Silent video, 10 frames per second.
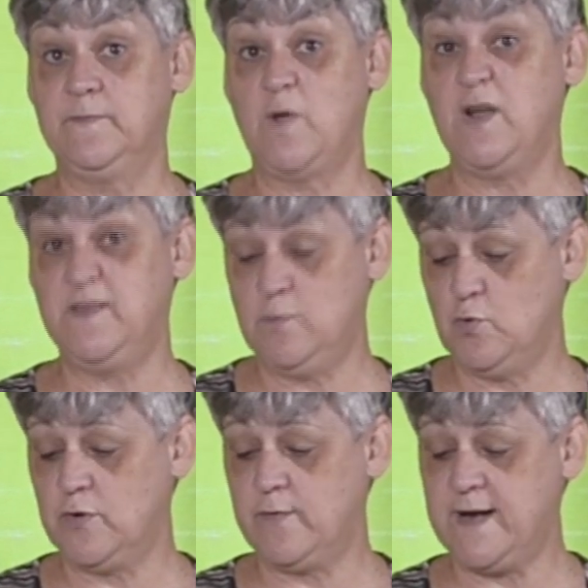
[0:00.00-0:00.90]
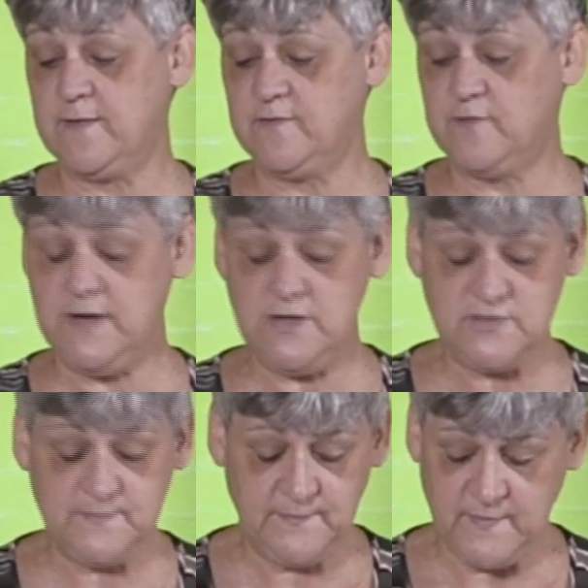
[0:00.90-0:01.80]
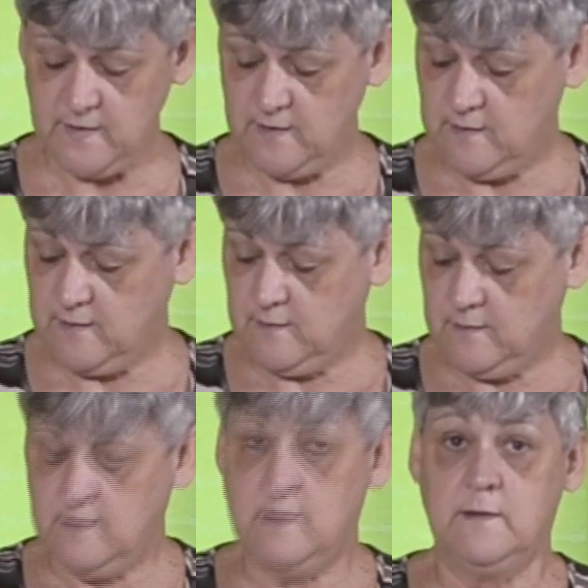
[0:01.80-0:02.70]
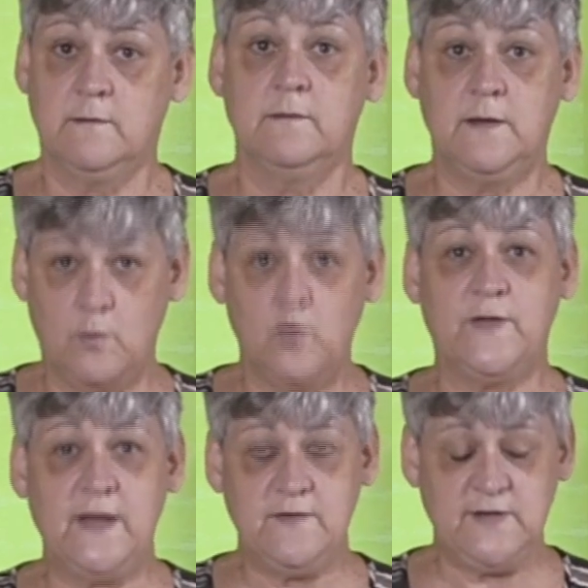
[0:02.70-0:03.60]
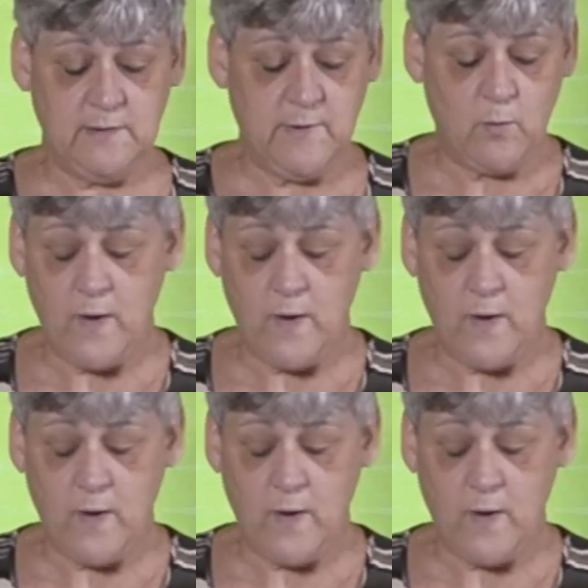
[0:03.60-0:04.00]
icy water out of the fridge. Also gives you a little bit of